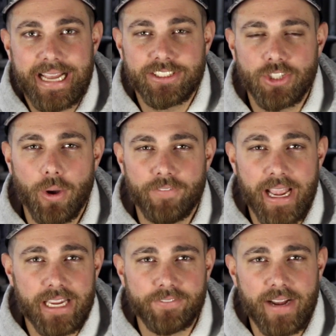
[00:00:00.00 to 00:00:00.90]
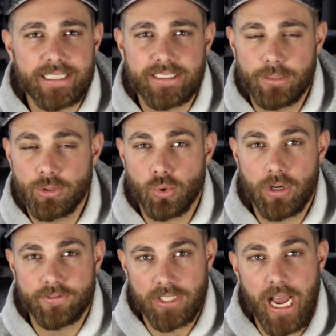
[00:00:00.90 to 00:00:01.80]
And so if I can find some
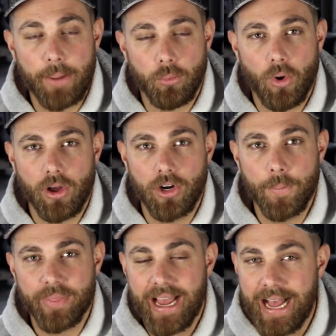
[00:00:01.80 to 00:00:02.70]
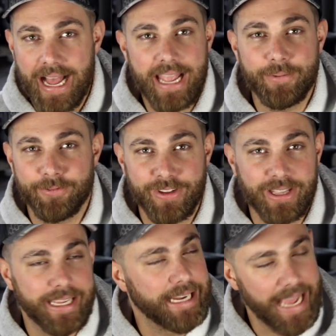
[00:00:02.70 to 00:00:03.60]
sort of topwater, I am
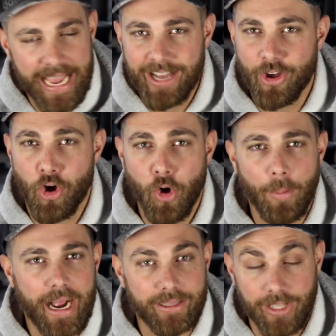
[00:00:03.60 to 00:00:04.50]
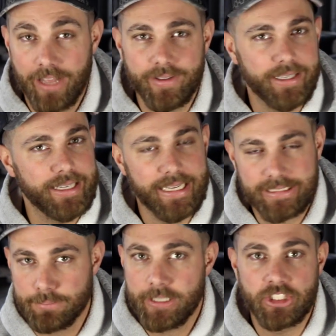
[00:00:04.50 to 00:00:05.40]
feeling at home. I love it.
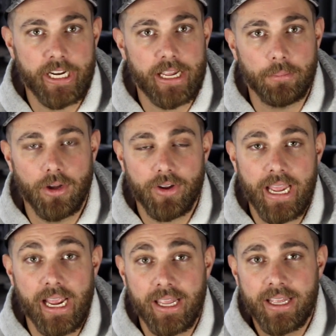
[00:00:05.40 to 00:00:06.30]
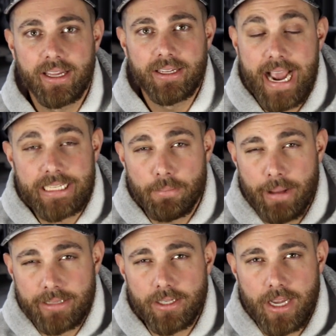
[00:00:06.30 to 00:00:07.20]
It's my jam, okay? Guys, I'm
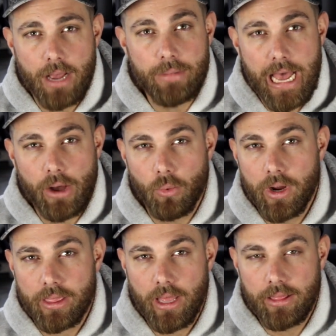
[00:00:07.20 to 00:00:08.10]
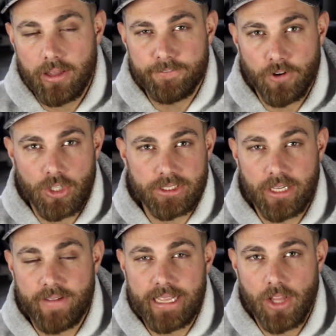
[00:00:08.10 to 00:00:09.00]
about to come out with the first
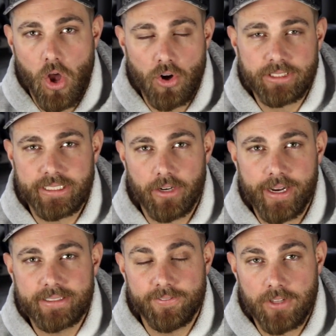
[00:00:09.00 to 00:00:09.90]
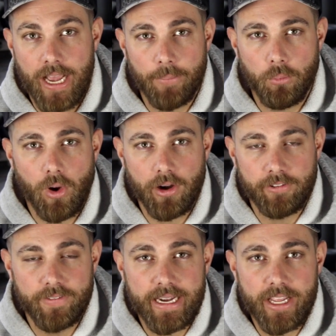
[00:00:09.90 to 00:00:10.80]
of a long series of
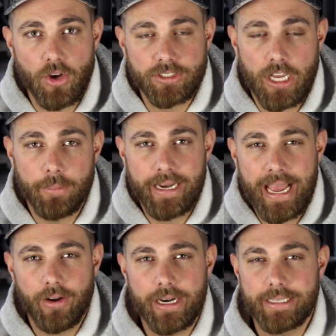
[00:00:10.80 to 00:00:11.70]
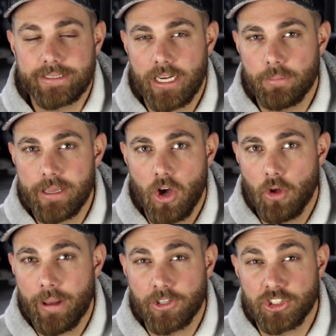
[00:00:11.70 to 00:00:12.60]
topwater videos coming out, and it's gonna be
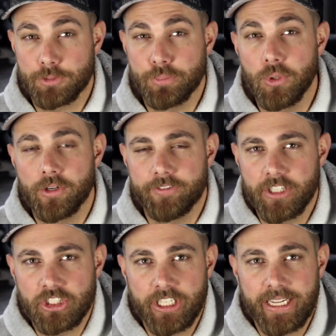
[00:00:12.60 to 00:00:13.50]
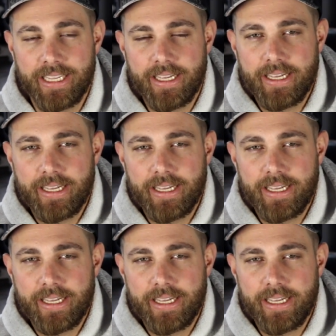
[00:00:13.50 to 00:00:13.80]
all about spook fishing.